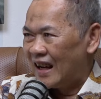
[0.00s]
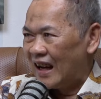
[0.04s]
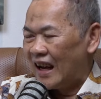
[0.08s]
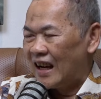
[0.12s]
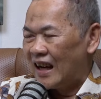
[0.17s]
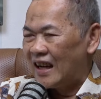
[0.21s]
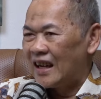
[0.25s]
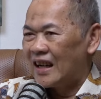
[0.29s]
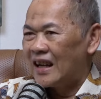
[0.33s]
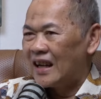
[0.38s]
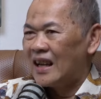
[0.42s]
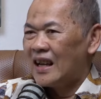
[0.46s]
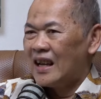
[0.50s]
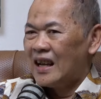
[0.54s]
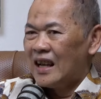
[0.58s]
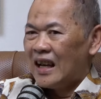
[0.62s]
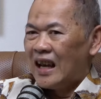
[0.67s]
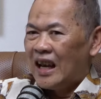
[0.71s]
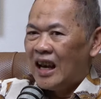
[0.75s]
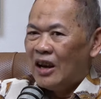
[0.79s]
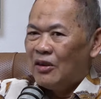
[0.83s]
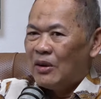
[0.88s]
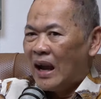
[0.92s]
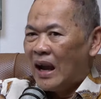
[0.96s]
And
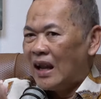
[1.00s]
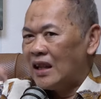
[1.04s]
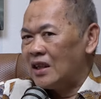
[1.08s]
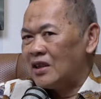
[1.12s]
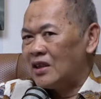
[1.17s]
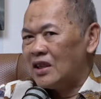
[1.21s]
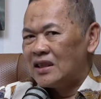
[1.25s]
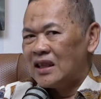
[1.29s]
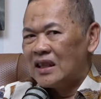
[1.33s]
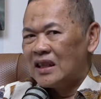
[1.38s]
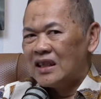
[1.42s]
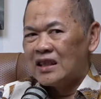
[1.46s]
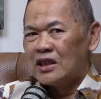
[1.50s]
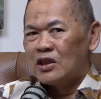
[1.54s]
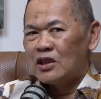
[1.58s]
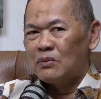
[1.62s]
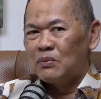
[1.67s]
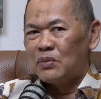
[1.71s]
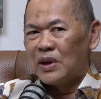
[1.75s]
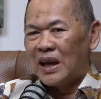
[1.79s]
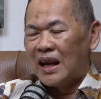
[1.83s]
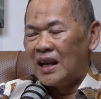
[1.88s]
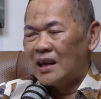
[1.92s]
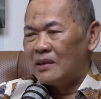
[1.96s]
if hydrogen is
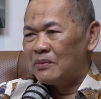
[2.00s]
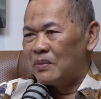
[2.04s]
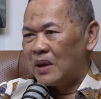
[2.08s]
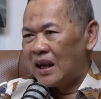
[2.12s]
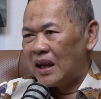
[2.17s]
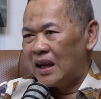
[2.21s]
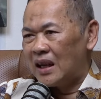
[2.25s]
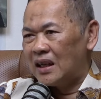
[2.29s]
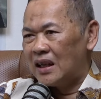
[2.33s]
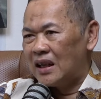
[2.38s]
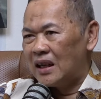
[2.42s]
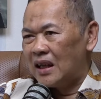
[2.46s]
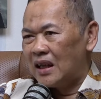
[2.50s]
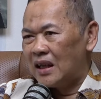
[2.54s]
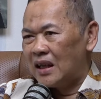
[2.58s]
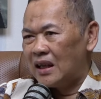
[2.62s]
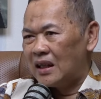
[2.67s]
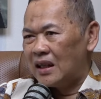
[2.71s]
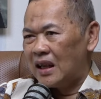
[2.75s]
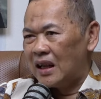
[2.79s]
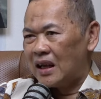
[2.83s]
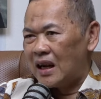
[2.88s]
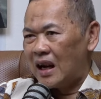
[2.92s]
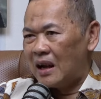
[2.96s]
supplied by
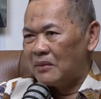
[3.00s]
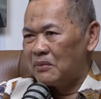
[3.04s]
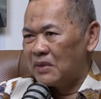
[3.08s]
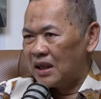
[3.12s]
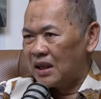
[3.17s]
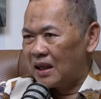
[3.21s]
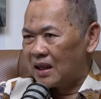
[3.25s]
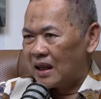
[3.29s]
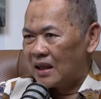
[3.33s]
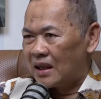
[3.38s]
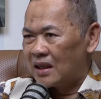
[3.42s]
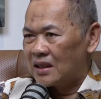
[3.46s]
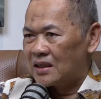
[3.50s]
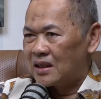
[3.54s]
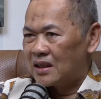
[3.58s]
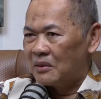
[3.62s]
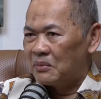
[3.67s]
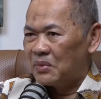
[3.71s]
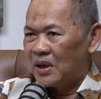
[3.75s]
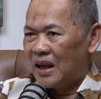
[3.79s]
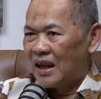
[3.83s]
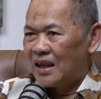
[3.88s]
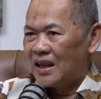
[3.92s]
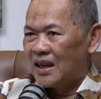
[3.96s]
their American
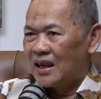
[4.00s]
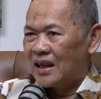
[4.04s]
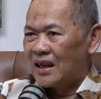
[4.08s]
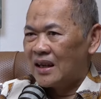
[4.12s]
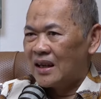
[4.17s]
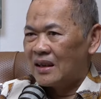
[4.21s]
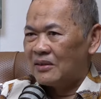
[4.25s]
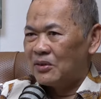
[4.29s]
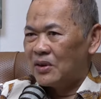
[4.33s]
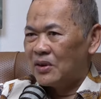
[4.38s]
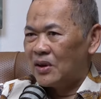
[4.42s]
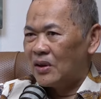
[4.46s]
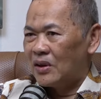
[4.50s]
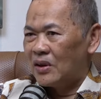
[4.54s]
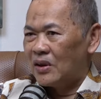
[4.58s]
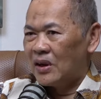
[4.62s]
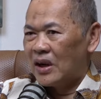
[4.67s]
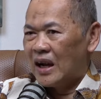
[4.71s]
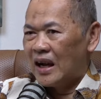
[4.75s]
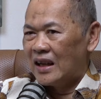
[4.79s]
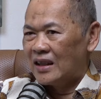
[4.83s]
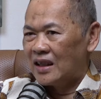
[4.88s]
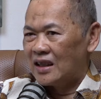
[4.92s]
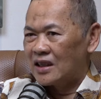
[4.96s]
supplier
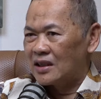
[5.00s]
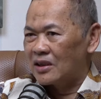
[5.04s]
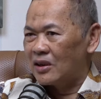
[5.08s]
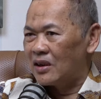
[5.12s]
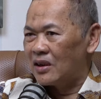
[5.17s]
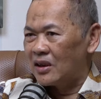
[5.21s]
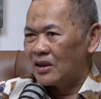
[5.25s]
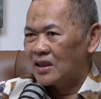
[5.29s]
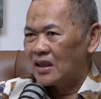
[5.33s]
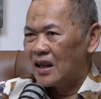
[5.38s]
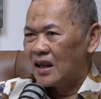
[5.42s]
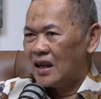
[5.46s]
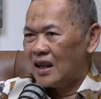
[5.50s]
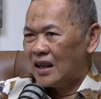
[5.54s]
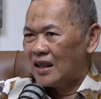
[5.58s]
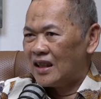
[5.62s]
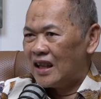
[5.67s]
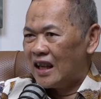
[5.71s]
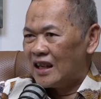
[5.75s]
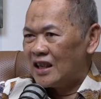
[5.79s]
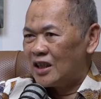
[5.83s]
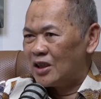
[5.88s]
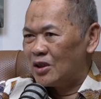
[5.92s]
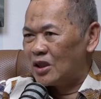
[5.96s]
for other source
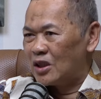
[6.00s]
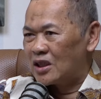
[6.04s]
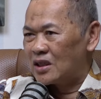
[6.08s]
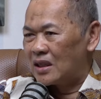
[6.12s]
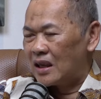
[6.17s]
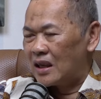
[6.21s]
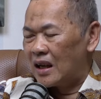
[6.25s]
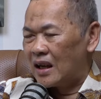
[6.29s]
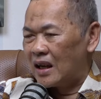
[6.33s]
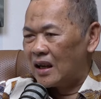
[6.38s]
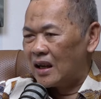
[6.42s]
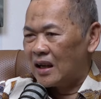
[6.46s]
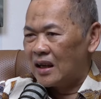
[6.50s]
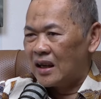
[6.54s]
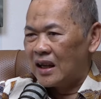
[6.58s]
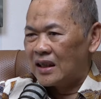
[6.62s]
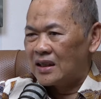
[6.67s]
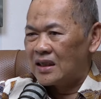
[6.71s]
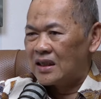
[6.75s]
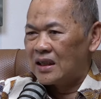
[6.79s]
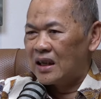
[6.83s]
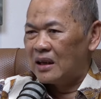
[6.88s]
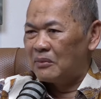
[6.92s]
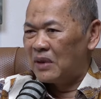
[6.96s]
that use,
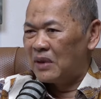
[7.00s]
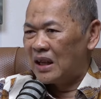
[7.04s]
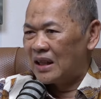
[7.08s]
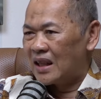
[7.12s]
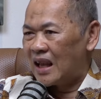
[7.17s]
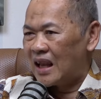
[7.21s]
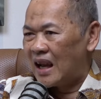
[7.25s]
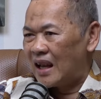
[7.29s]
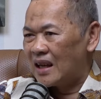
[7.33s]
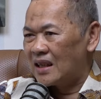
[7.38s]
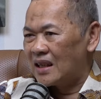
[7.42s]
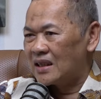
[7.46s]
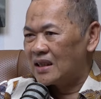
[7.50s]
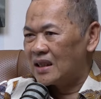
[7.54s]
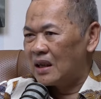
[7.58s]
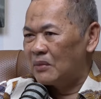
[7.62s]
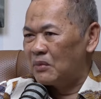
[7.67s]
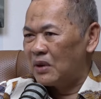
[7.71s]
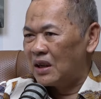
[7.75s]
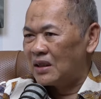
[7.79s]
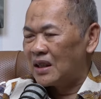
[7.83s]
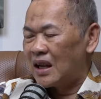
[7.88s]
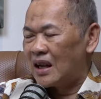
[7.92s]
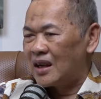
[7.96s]
let's say, methane,
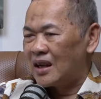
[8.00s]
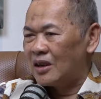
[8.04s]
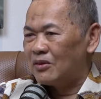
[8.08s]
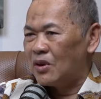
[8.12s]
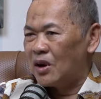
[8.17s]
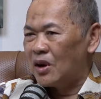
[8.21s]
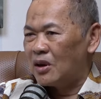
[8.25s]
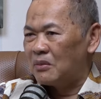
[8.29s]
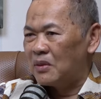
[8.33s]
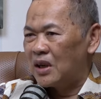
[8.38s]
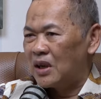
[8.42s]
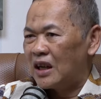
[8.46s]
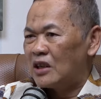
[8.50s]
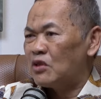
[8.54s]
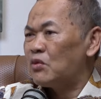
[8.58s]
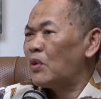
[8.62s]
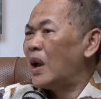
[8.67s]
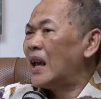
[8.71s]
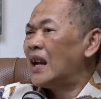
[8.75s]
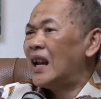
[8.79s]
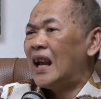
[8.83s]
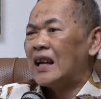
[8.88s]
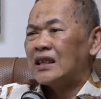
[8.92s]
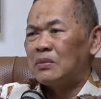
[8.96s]
steam methane reforming, it's
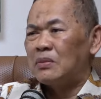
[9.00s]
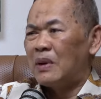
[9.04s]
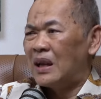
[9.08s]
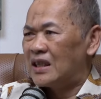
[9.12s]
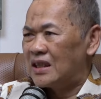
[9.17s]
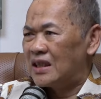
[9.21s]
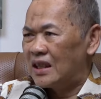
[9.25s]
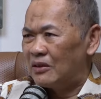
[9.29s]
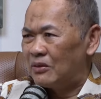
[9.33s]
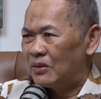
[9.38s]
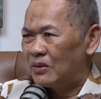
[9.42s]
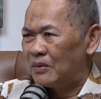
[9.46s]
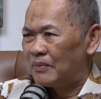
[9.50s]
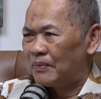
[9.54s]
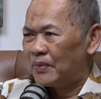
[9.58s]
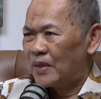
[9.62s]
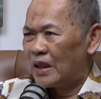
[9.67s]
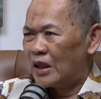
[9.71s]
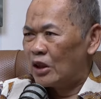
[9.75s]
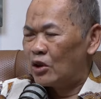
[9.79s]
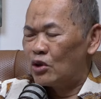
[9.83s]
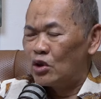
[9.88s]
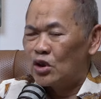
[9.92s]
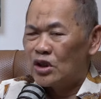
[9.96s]
very expensive.
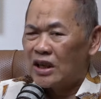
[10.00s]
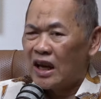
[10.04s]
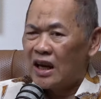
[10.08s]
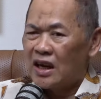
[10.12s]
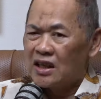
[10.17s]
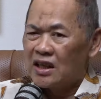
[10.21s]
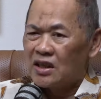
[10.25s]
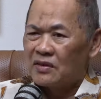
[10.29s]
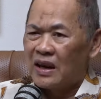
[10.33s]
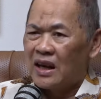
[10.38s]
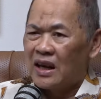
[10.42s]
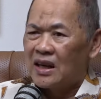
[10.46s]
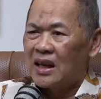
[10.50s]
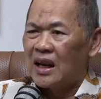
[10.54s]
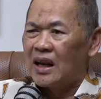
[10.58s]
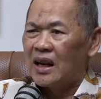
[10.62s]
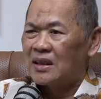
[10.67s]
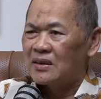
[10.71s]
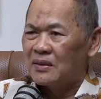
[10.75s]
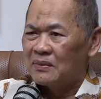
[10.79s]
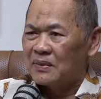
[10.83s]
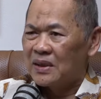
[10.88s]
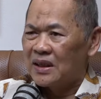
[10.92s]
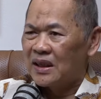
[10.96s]
To send is very
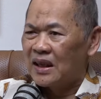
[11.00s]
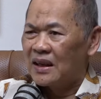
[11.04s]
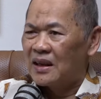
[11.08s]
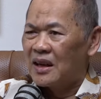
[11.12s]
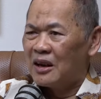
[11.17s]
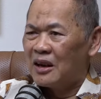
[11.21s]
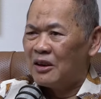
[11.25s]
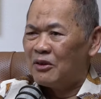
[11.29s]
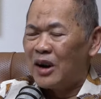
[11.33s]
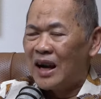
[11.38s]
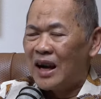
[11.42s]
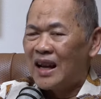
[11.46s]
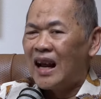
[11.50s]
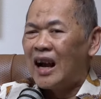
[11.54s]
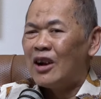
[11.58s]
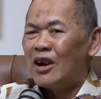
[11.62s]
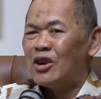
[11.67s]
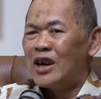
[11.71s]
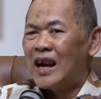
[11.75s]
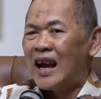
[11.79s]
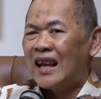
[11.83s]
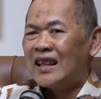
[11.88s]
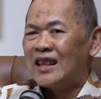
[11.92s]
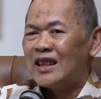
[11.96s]
expensive. While
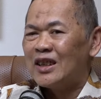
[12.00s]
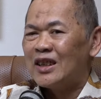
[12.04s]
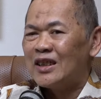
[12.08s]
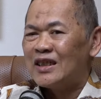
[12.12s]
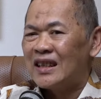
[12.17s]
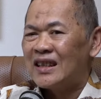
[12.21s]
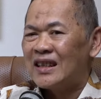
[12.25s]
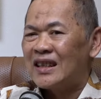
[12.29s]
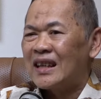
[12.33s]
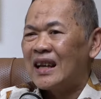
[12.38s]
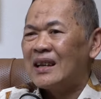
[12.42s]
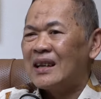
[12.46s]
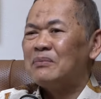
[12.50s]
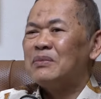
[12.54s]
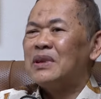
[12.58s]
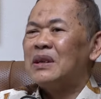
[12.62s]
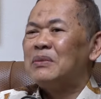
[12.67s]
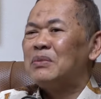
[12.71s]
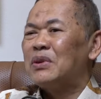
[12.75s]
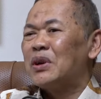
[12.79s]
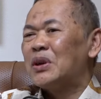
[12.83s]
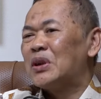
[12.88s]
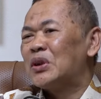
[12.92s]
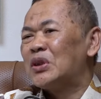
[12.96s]
our hydrogen can be
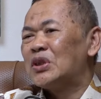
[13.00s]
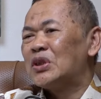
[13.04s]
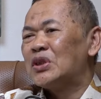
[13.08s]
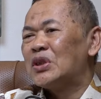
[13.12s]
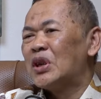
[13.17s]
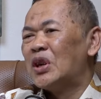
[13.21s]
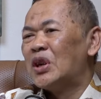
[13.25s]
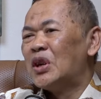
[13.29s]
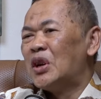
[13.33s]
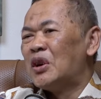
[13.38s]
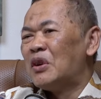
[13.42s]
produced